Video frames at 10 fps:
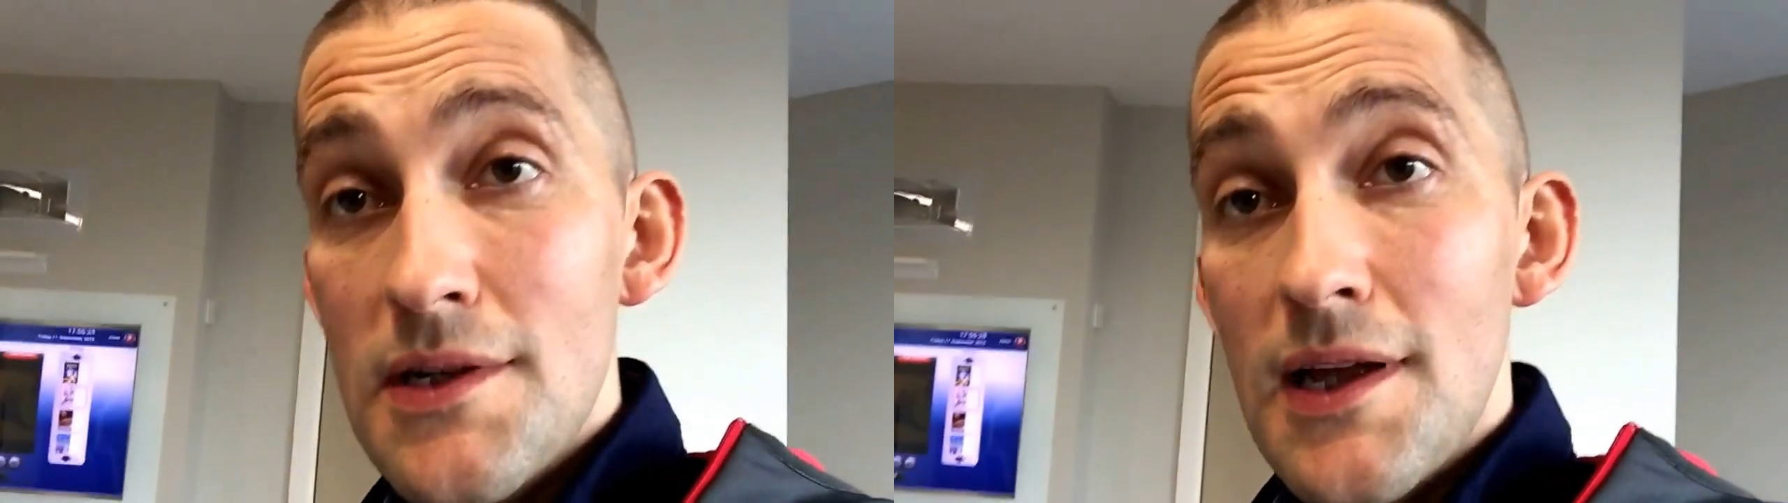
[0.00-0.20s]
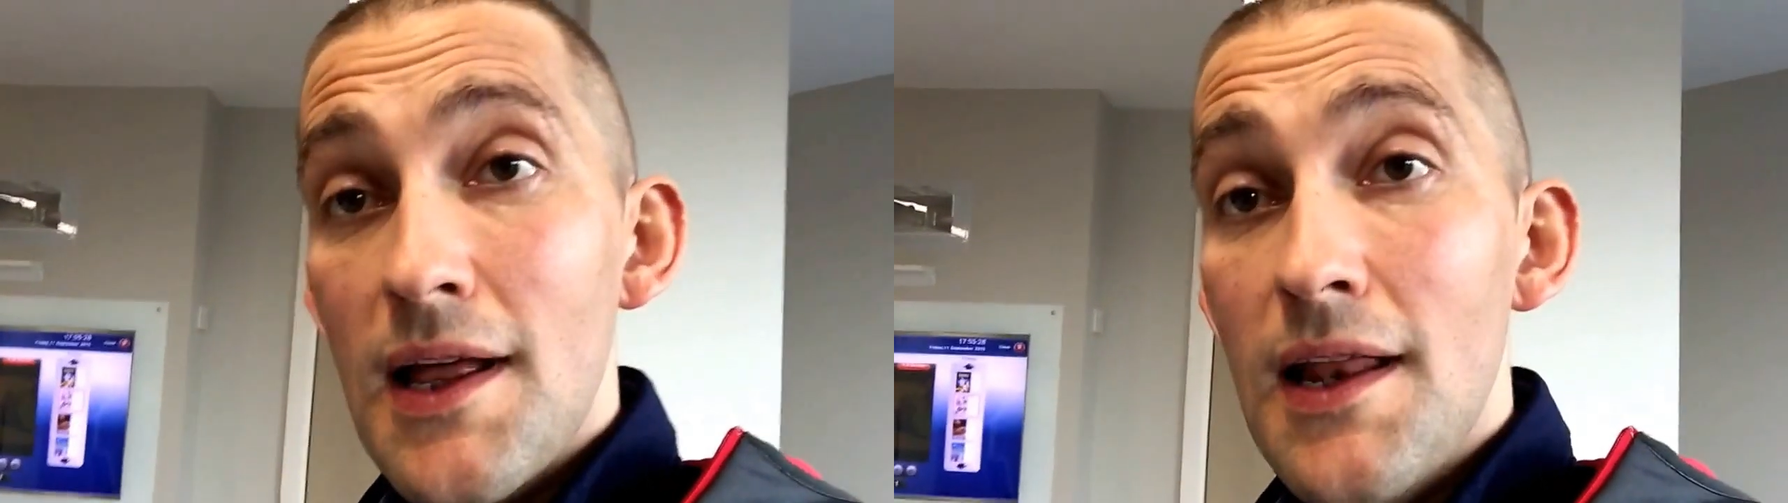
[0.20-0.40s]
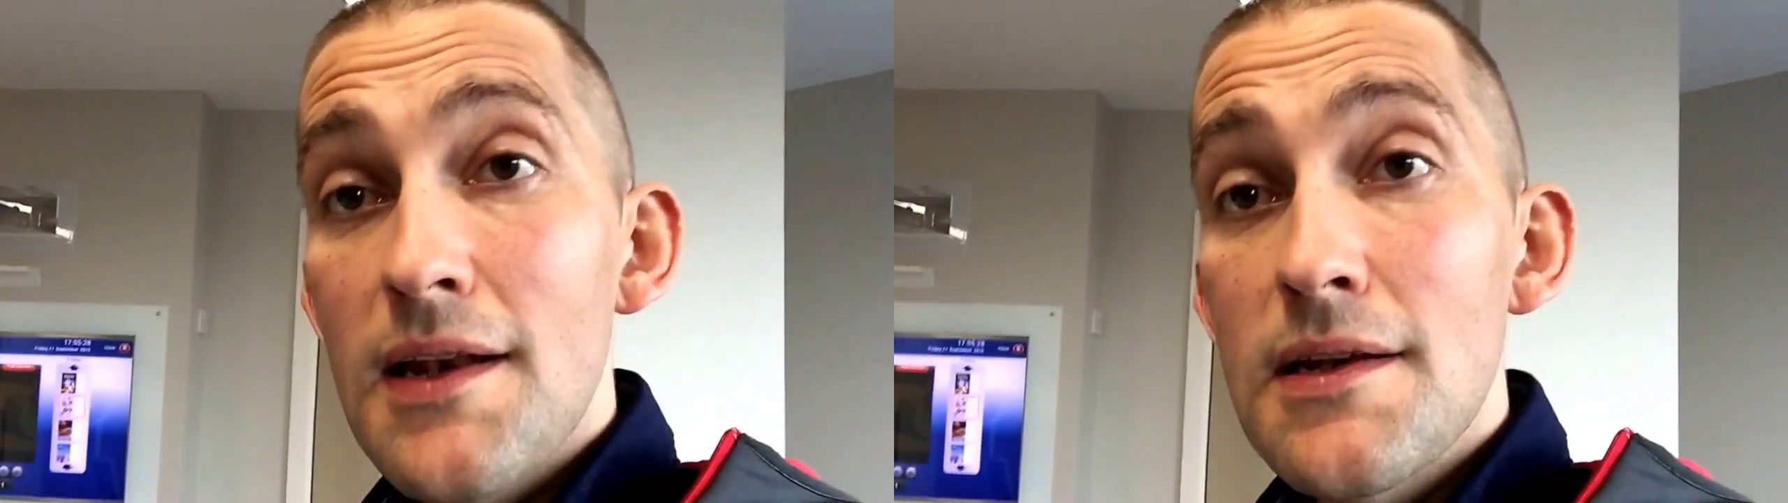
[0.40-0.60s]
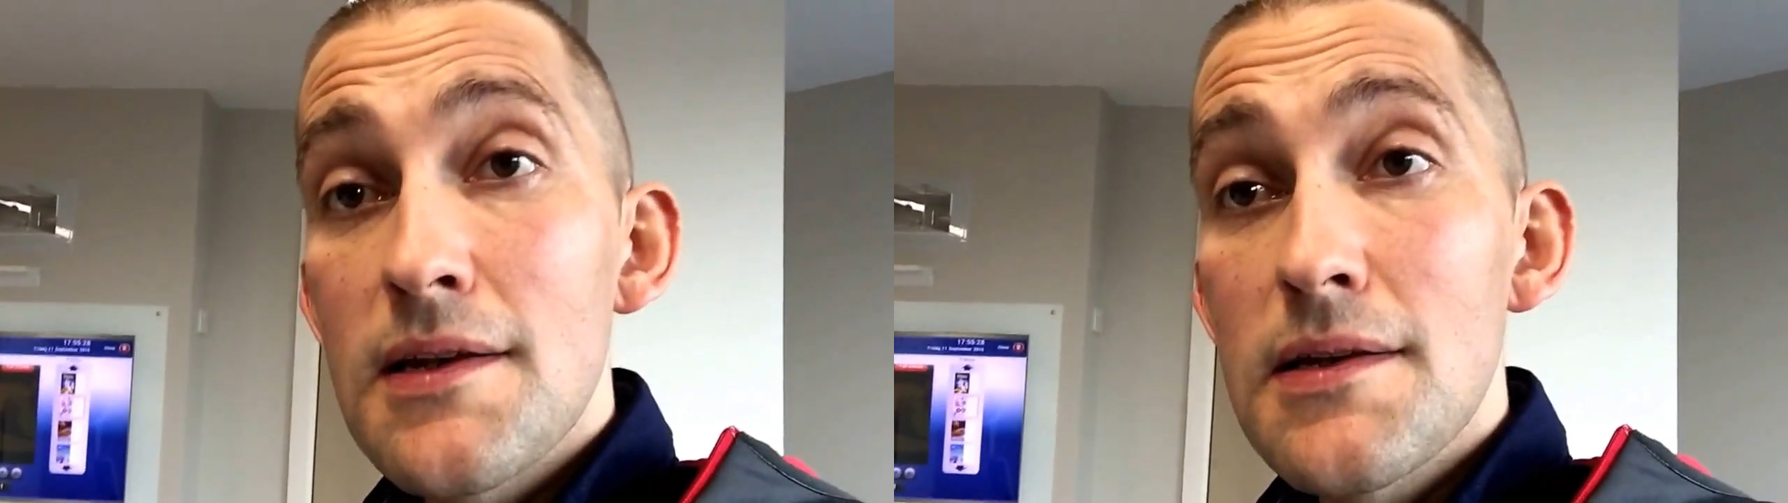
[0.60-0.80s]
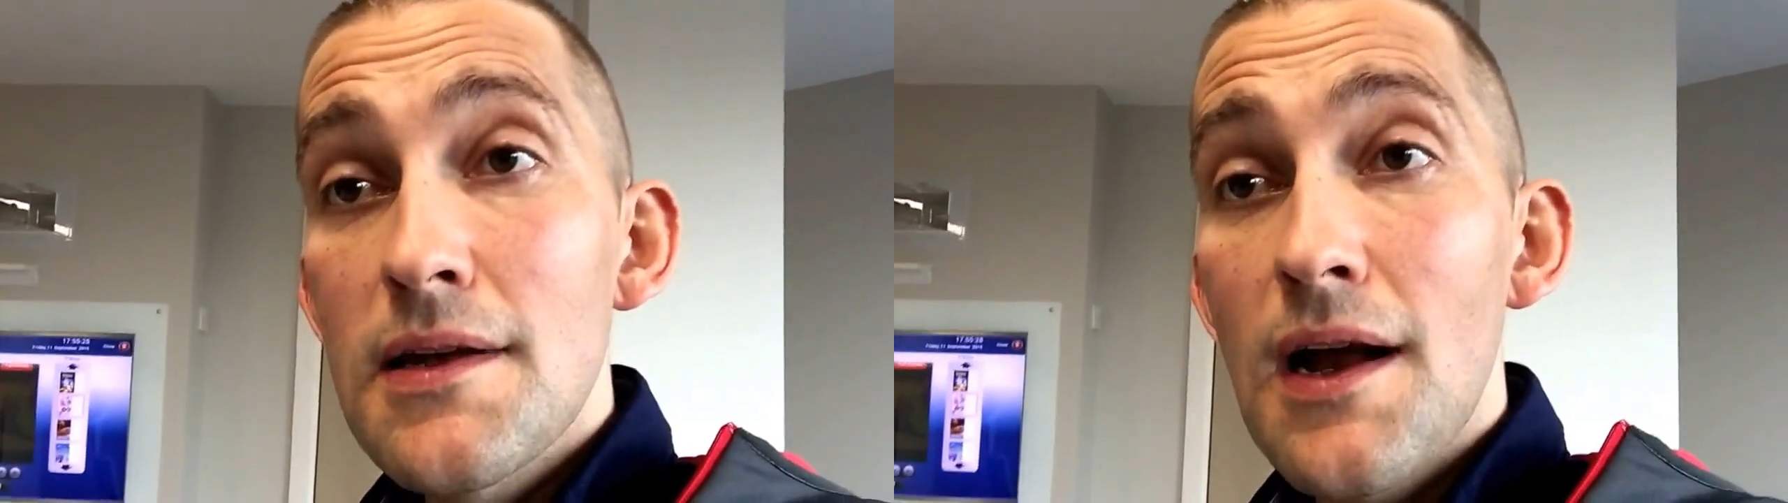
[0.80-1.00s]
and
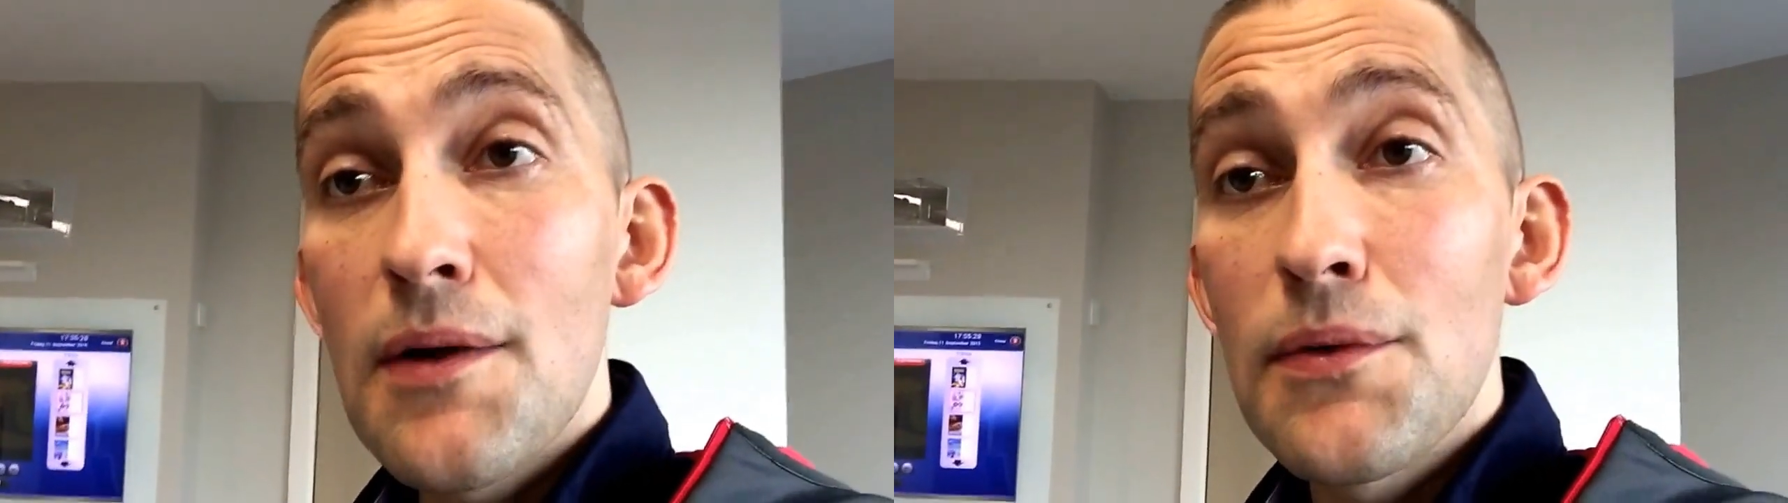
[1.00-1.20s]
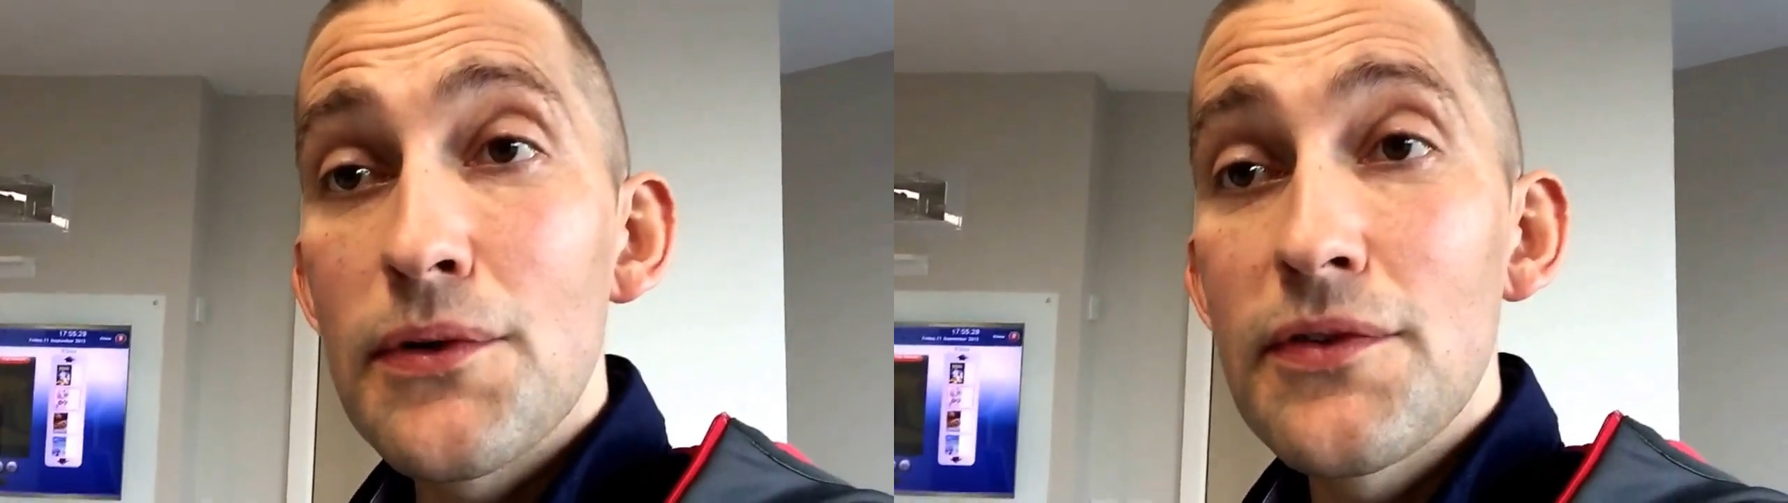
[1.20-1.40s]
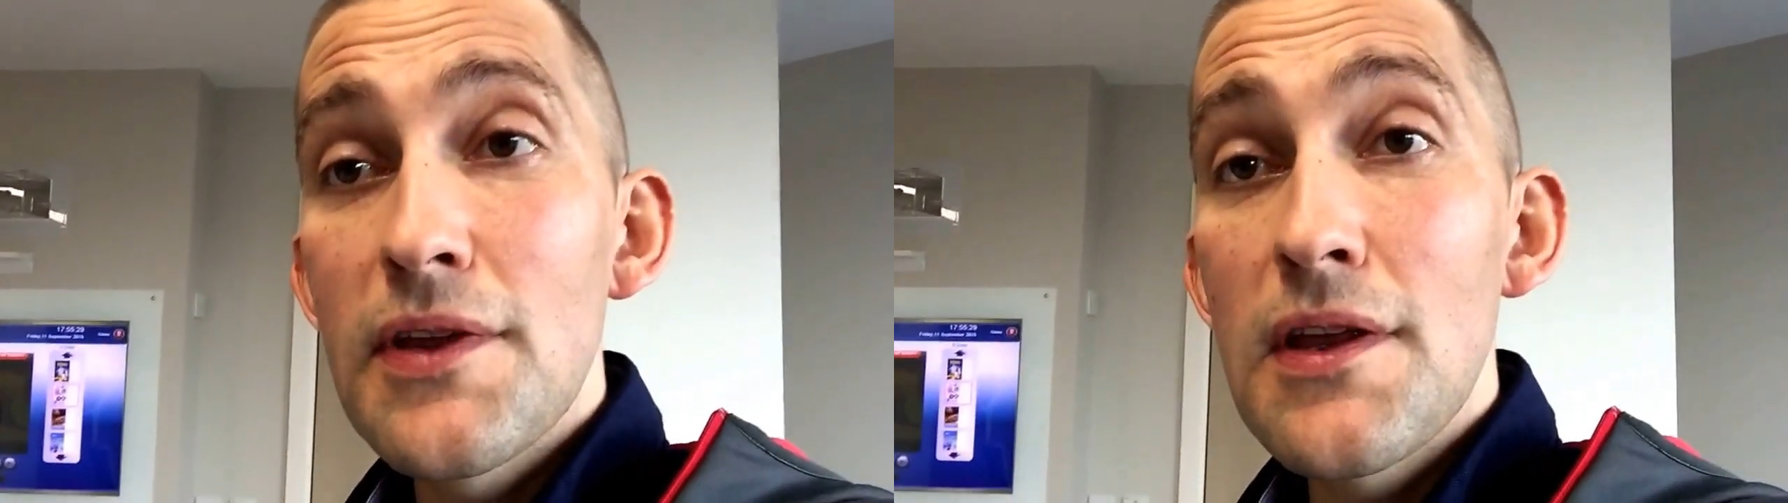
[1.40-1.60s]
I will see